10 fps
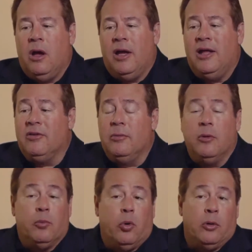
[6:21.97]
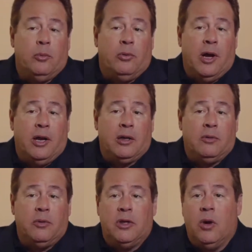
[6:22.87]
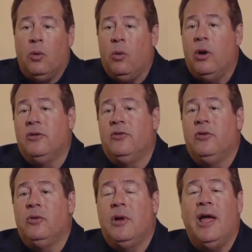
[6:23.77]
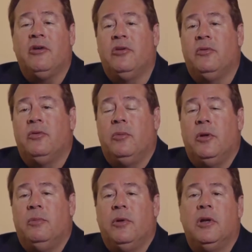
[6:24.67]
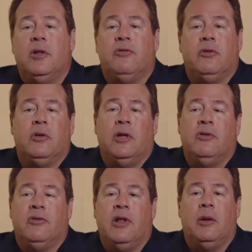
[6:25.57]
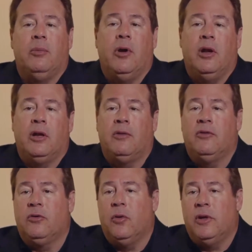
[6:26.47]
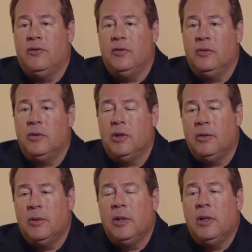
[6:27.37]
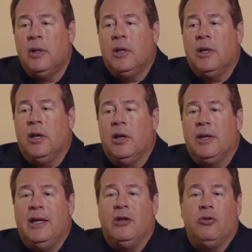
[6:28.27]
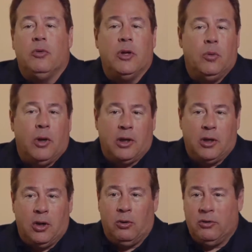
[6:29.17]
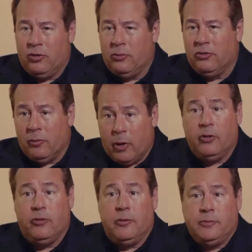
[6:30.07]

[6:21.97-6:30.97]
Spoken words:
It's an important product. We don't want to exit from it, but it certainly is not a product that's going to get you where you want to go in terms of margin.